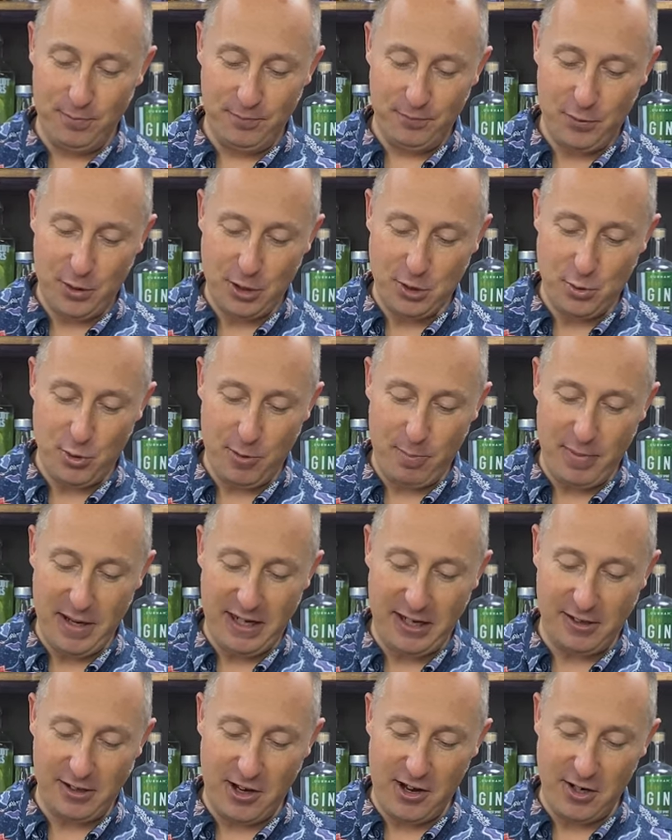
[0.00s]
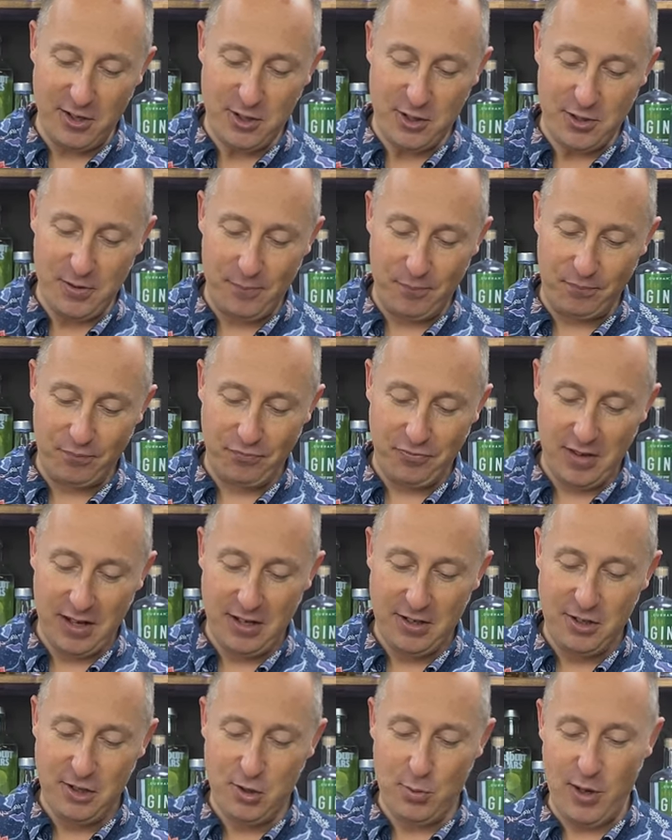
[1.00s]
because we're a bigger glass,
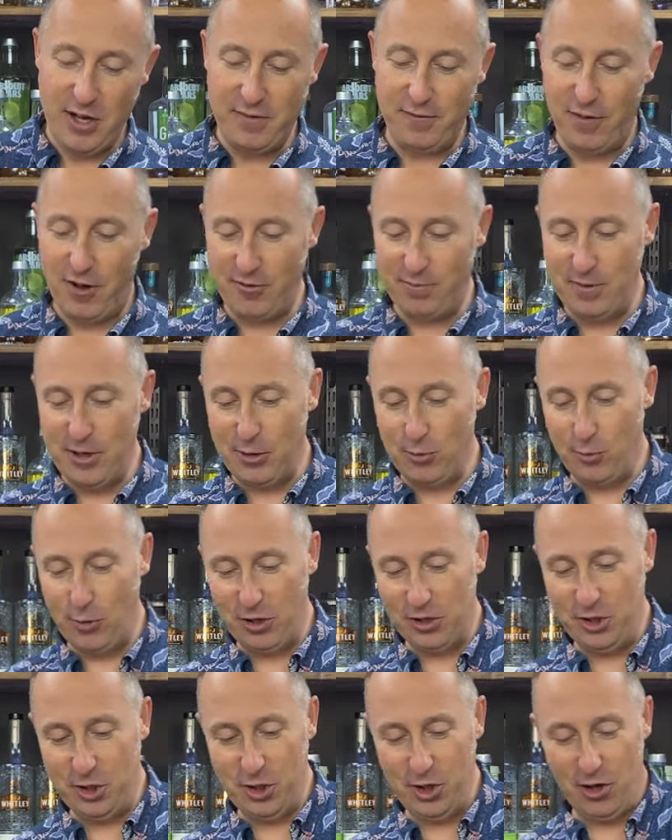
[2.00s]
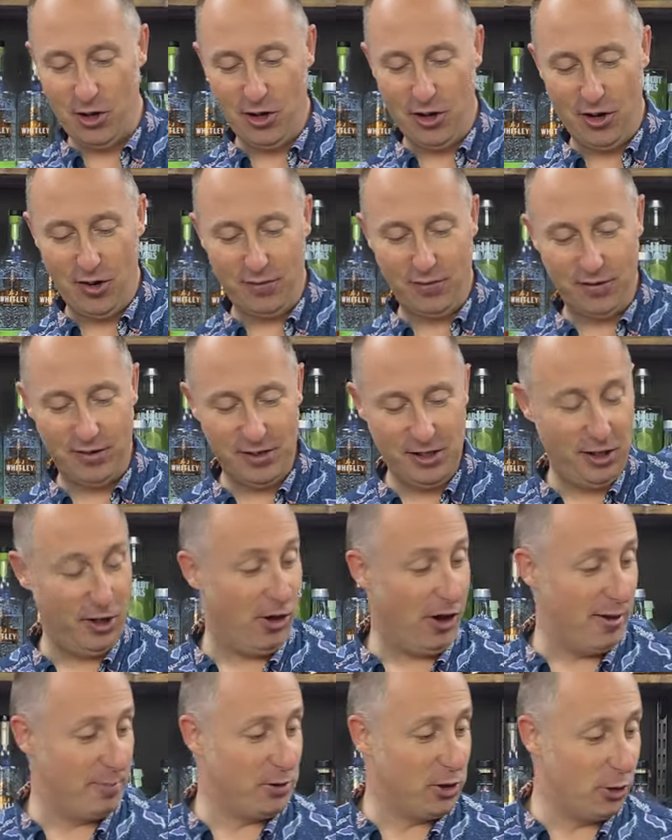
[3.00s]
25 mil, one shot of
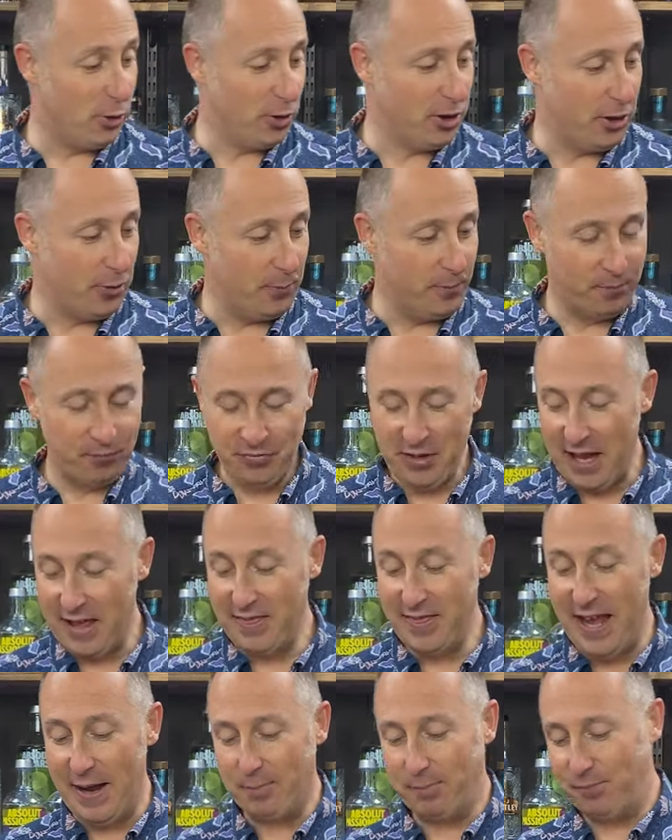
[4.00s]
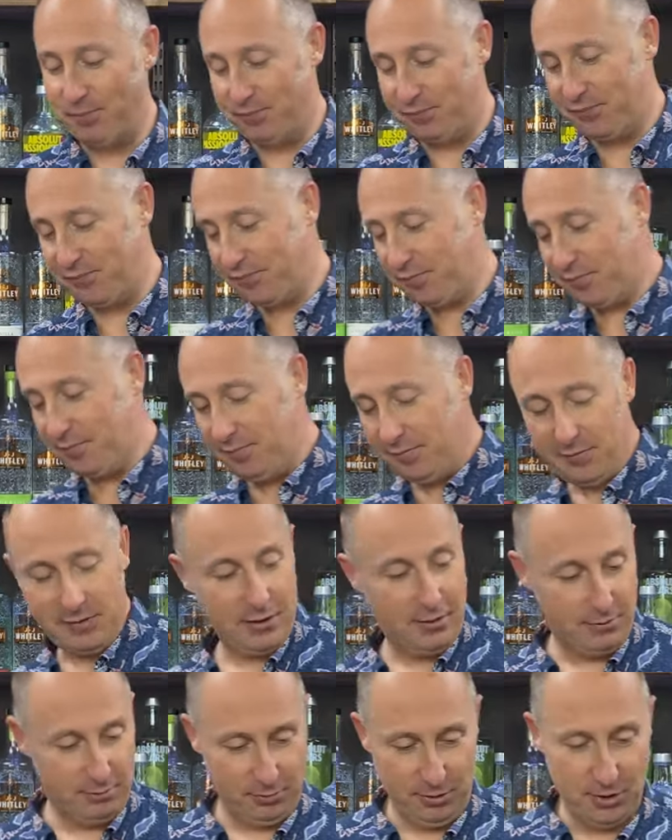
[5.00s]
lime cordial. Then,
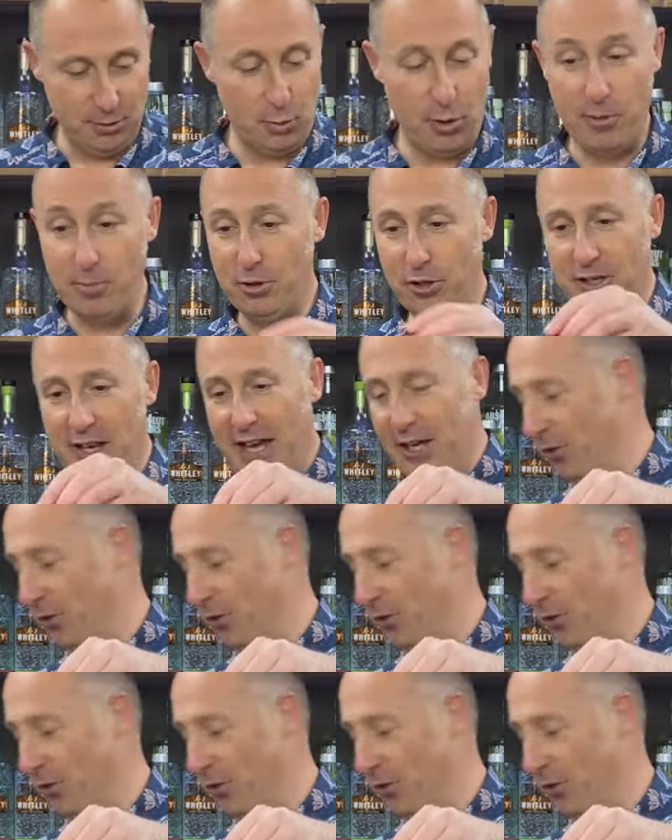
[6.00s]
don't know why I'm putting that